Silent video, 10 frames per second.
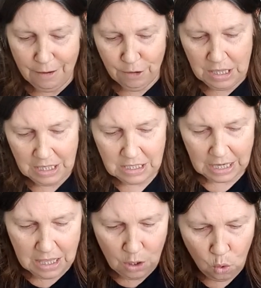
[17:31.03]
everything
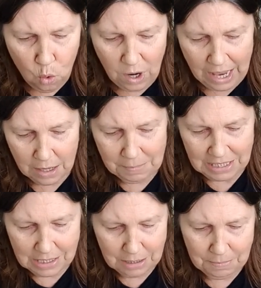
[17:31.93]
together, all
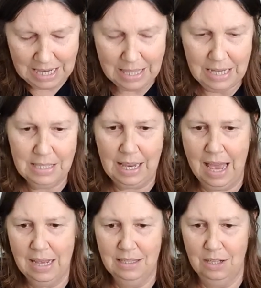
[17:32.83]
elements. To me, these
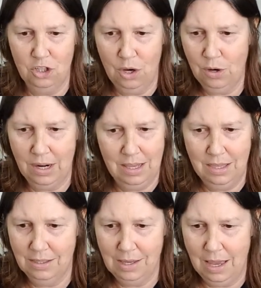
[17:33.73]
cards are totally the
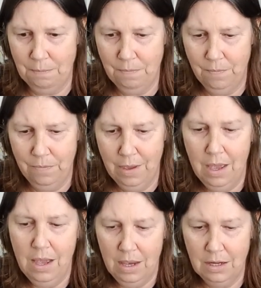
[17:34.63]
same,
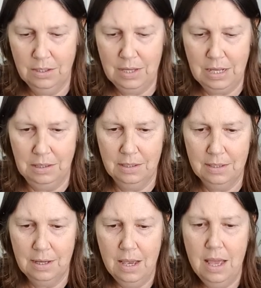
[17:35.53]
in a sense.